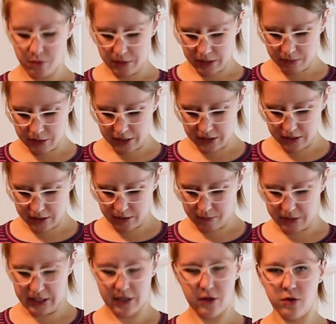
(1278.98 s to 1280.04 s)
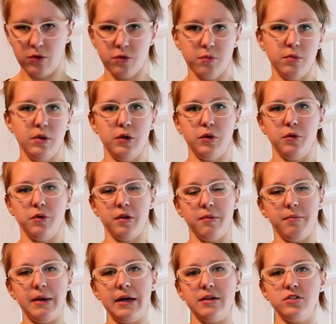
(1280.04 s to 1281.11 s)
maybe a pink or blue
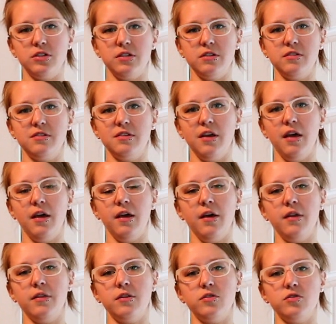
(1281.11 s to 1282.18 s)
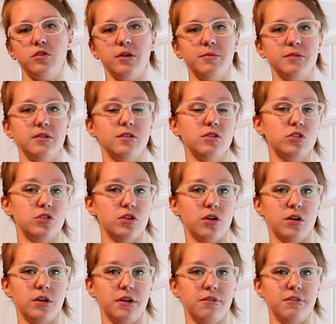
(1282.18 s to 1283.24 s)
that matches the stripes in the
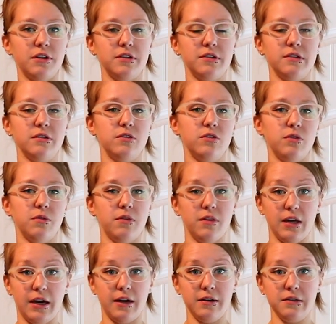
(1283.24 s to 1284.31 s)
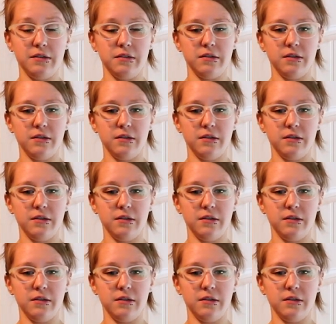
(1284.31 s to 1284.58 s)
shirt if I didn't do that.